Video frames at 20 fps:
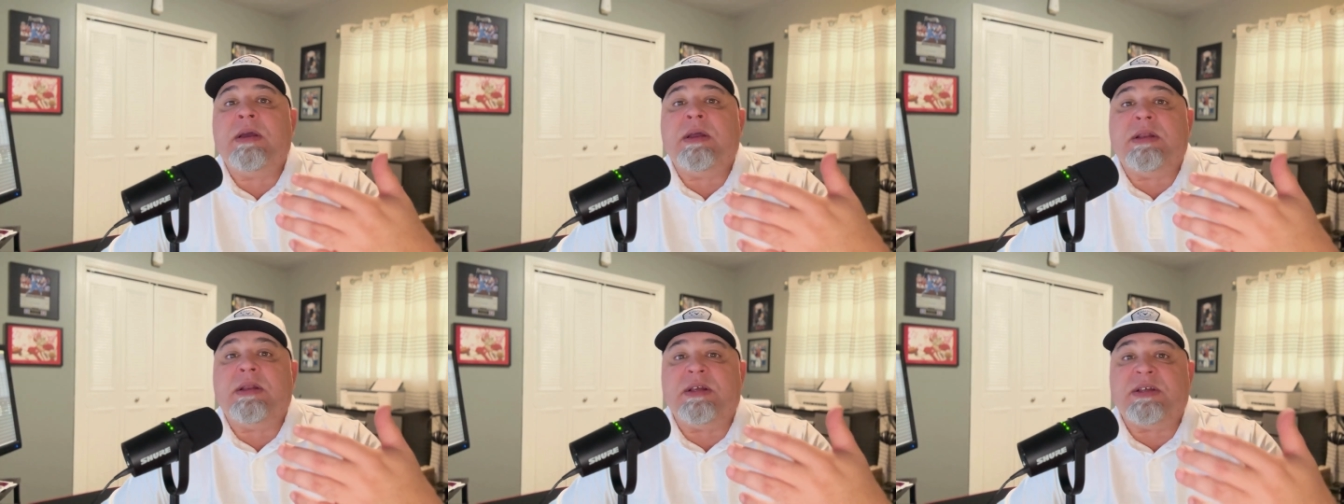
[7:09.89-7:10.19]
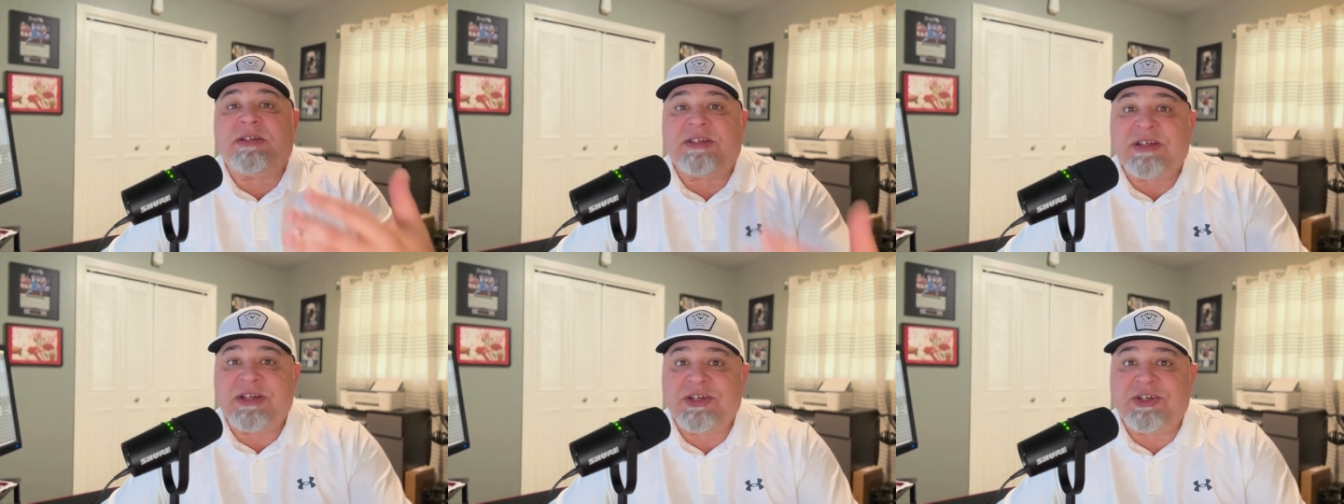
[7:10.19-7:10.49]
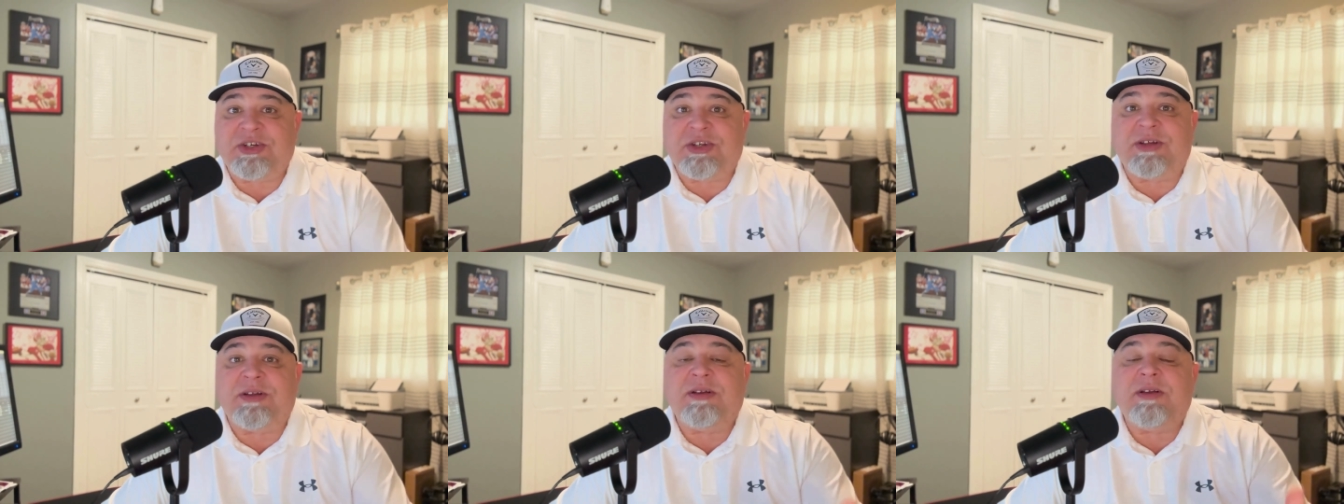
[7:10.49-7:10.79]

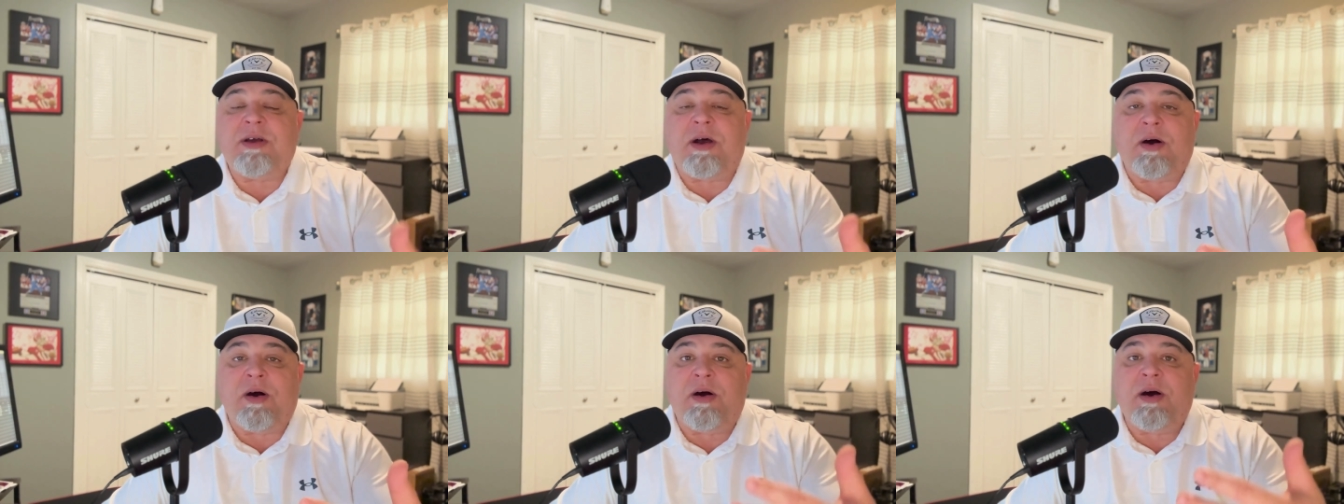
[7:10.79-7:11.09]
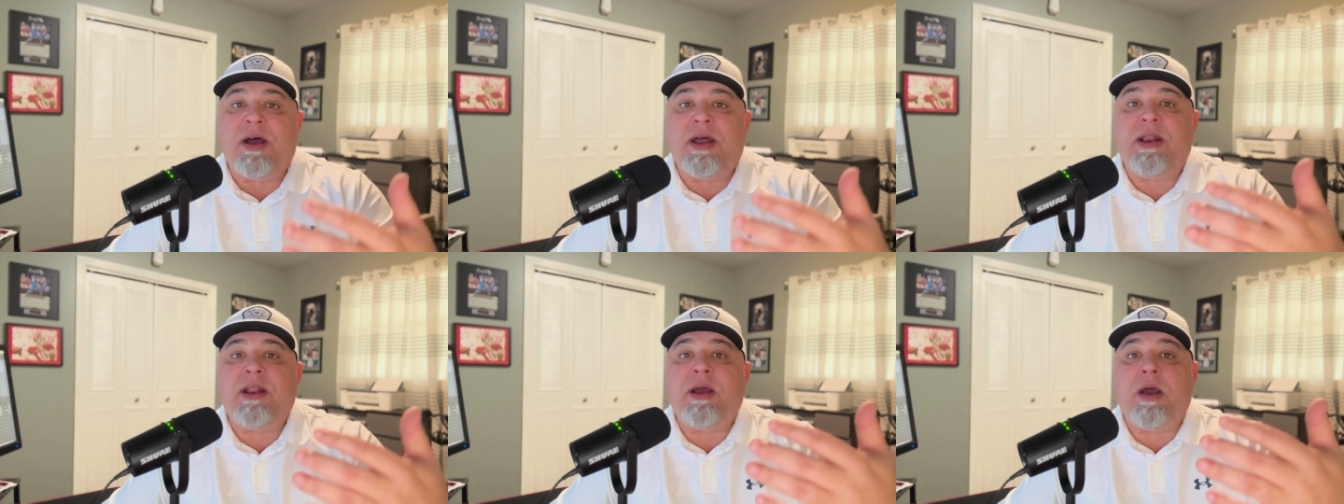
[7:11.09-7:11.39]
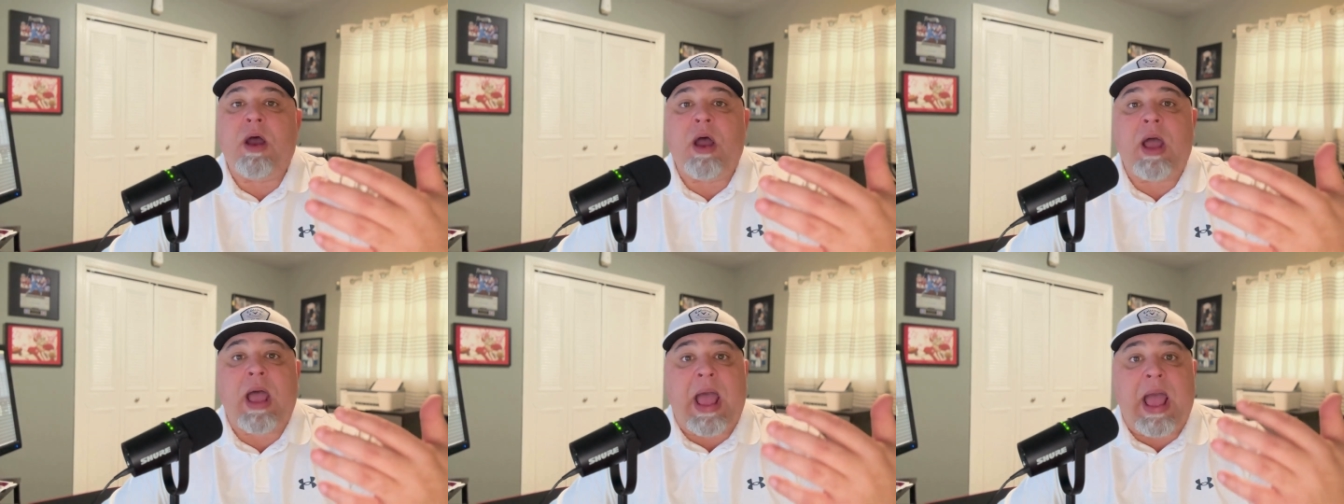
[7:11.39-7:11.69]
decision on
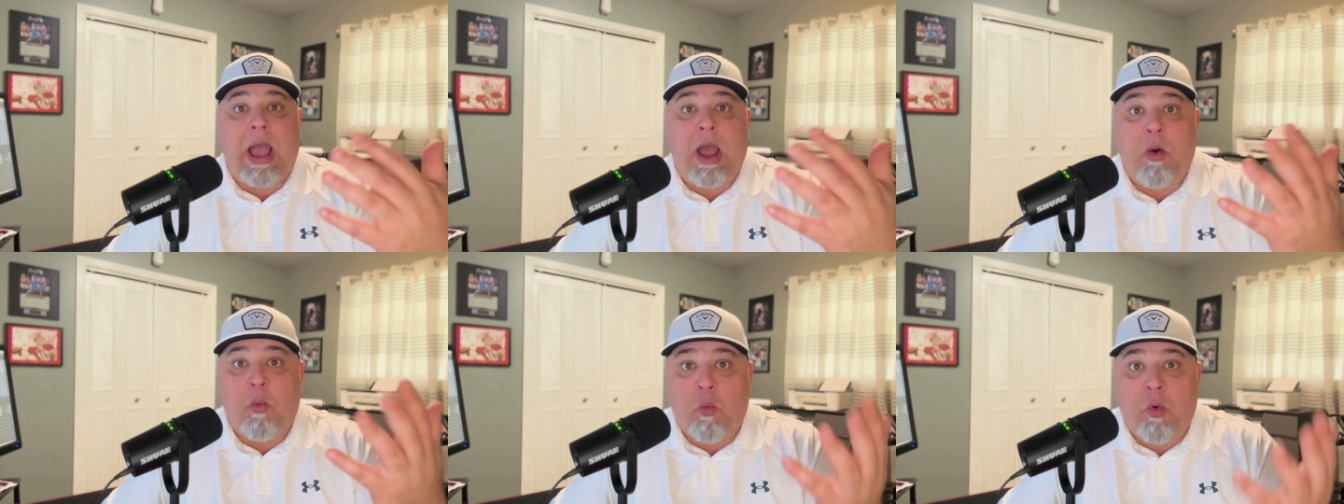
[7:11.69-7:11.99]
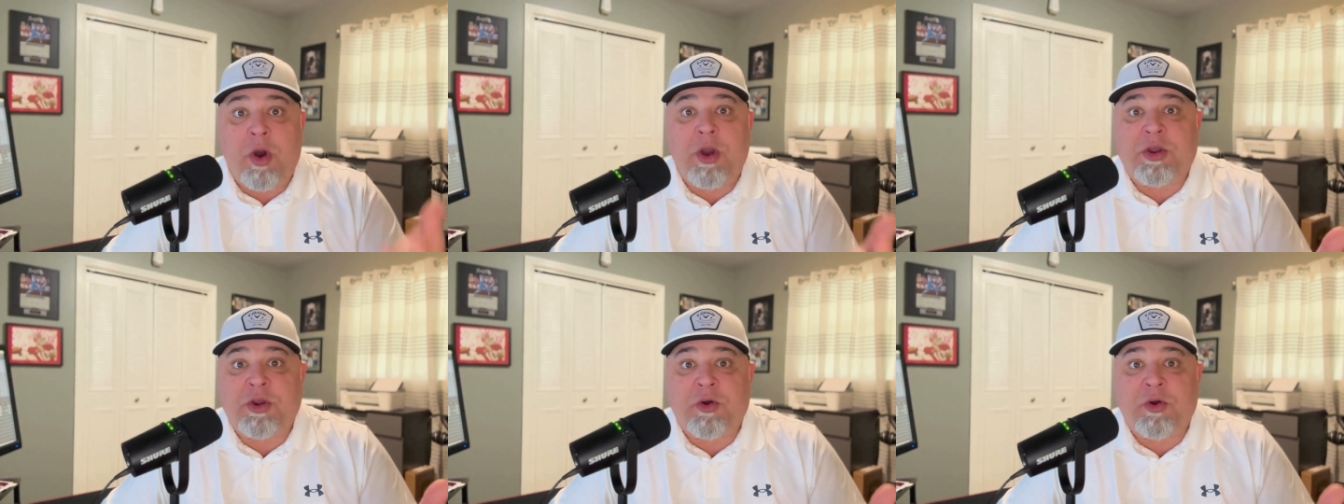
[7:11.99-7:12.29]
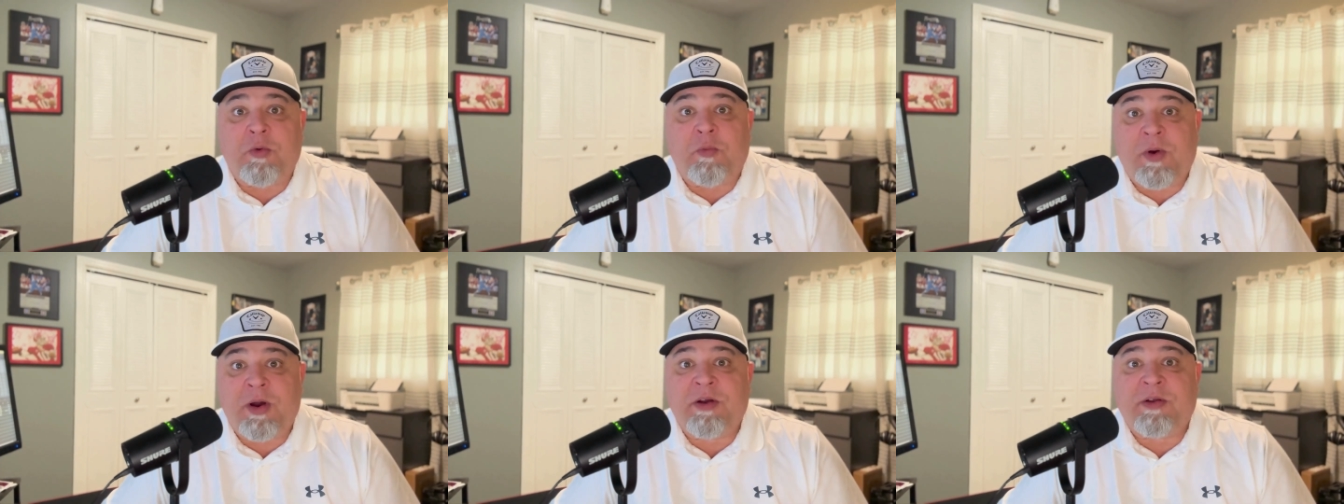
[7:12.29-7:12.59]
what
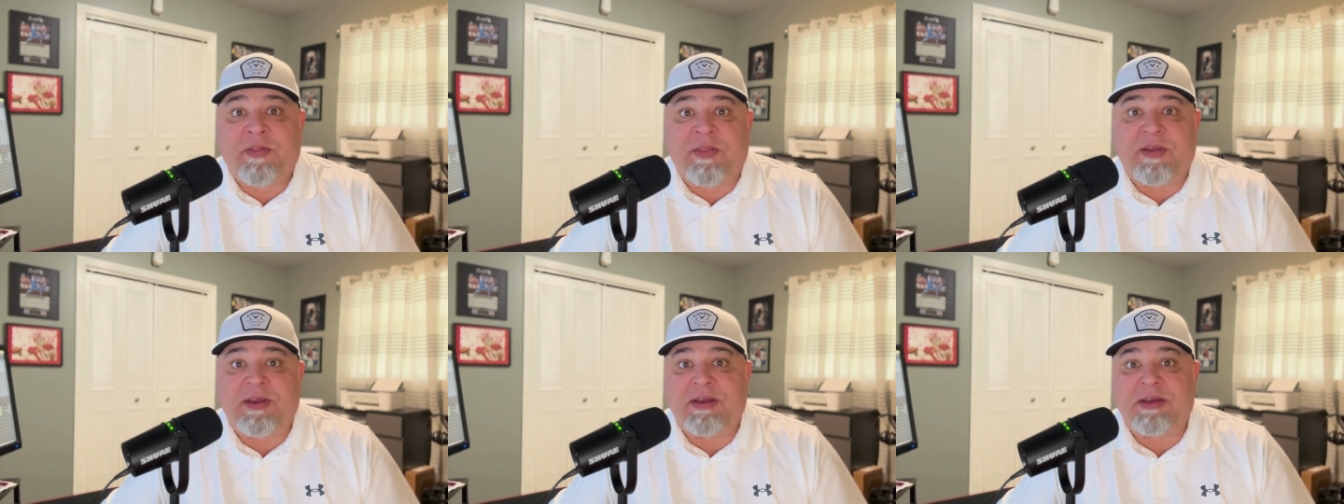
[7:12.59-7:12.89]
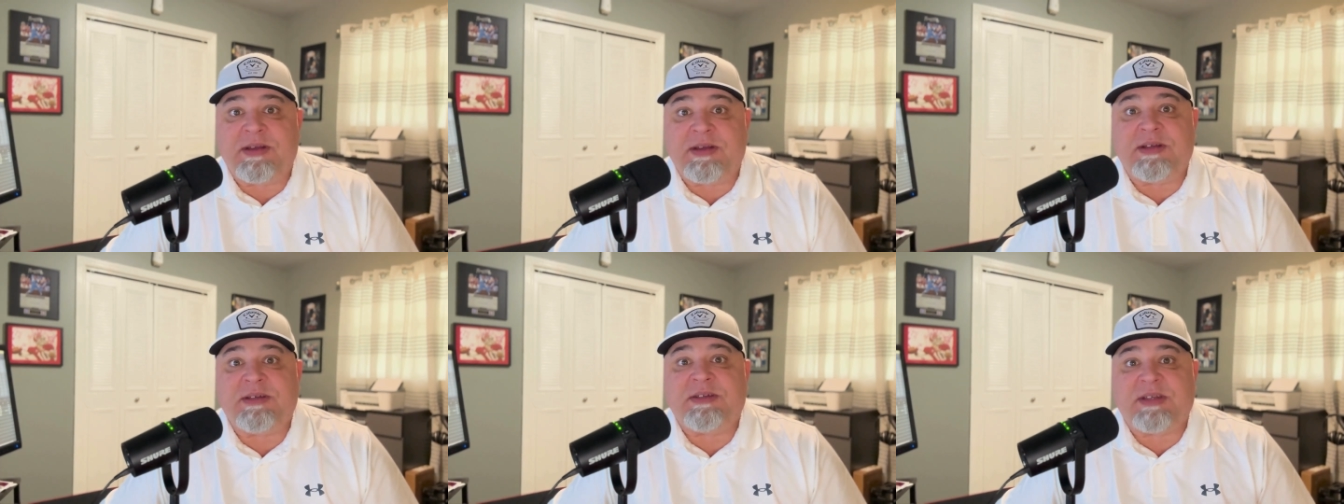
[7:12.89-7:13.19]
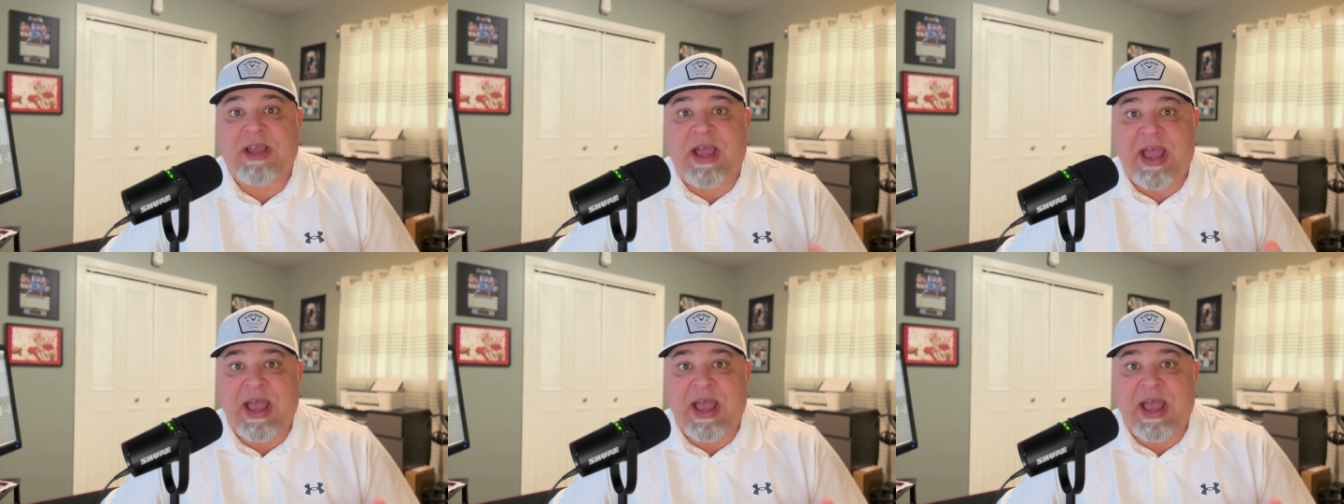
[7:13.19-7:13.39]
your worth is